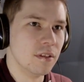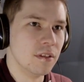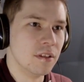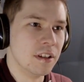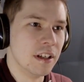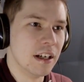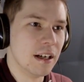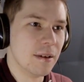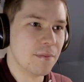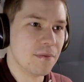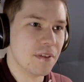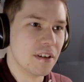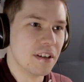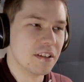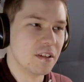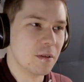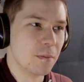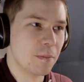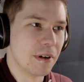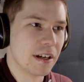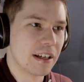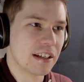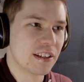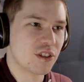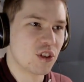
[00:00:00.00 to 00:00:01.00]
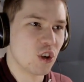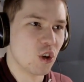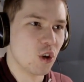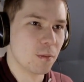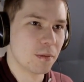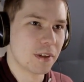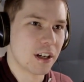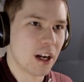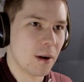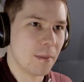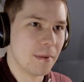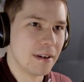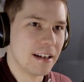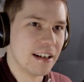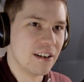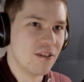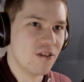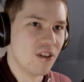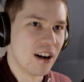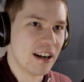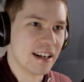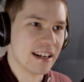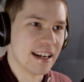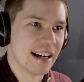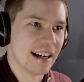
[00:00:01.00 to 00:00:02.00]
Yep, there's a big storm coming in
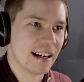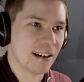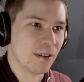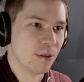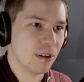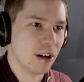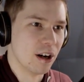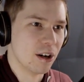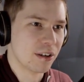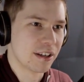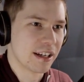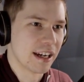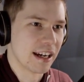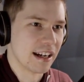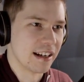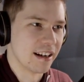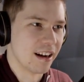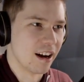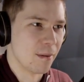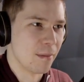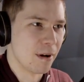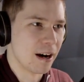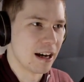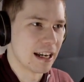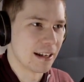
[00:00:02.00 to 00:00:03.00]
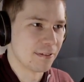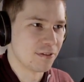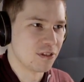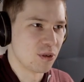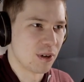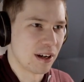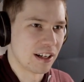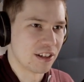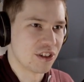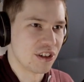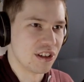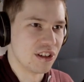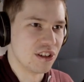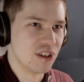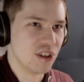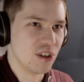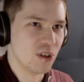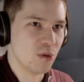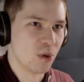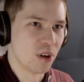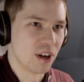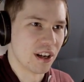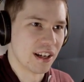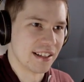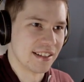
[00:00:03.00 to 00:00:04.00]
right now. Okay, I might have to actually
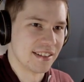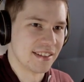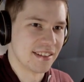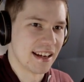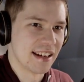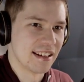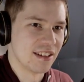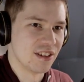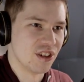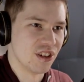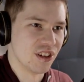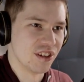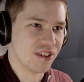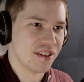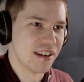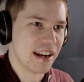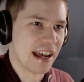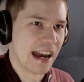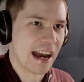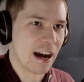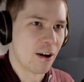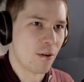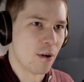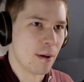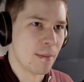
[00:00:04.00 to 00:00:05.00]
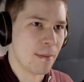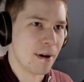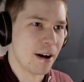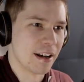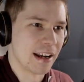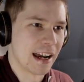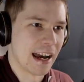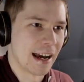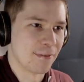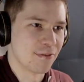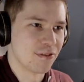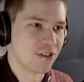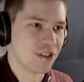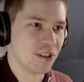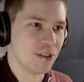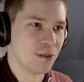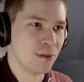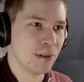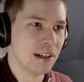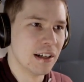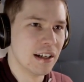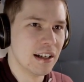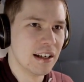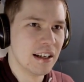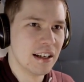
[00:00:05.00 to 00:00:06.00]
do what I said just now. I might have
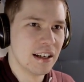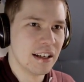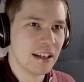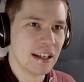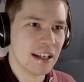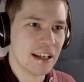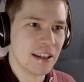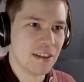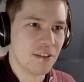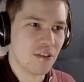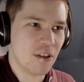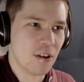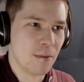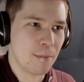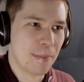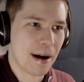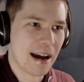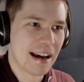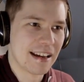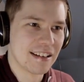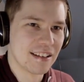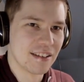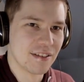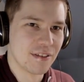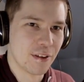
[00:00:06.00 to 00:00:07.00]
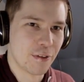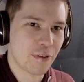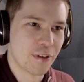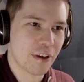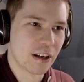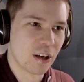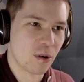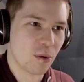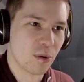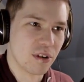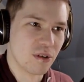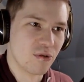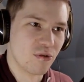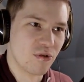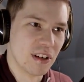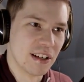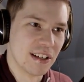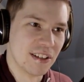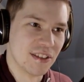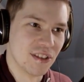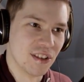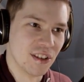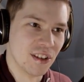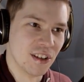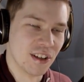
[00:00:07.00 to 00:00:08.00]
to either abandon the thing I want to
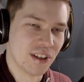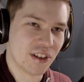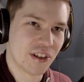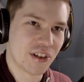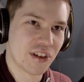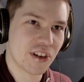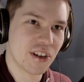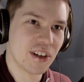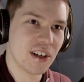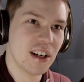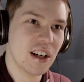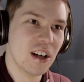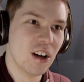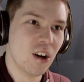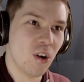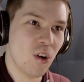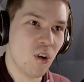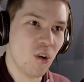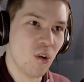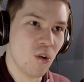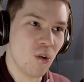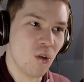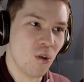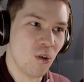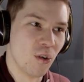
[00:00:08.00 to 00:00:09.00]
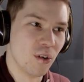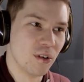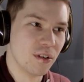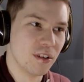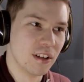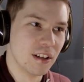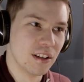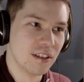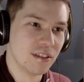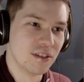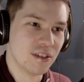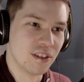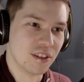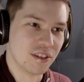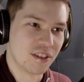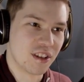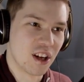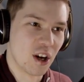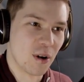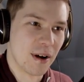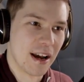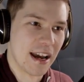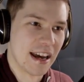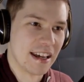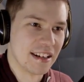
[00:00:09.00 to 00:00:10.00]
research, or just
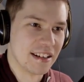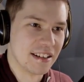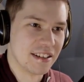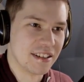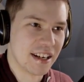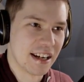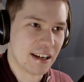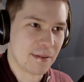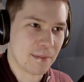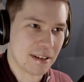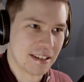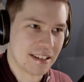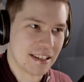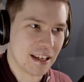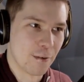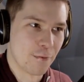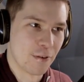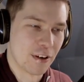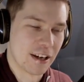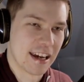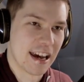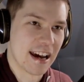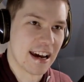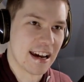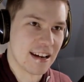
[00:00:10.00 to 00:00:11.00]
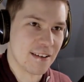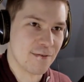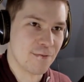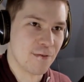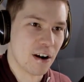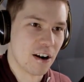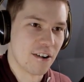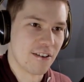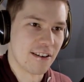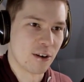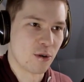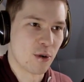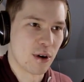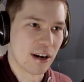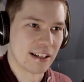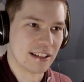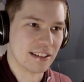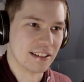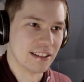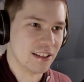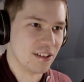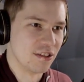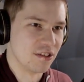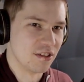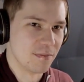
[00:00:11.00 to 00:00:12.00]
go ahead and dig myself a cave very
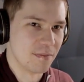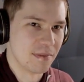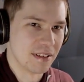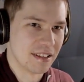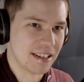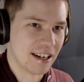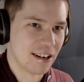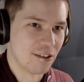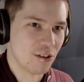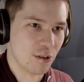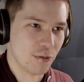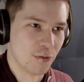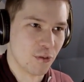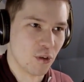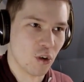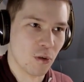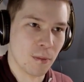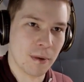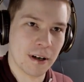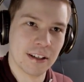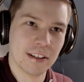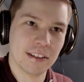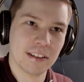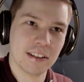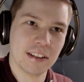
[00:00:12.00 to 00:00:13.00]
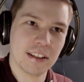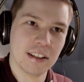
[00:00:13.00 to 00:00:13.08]
quickly using the terraformer.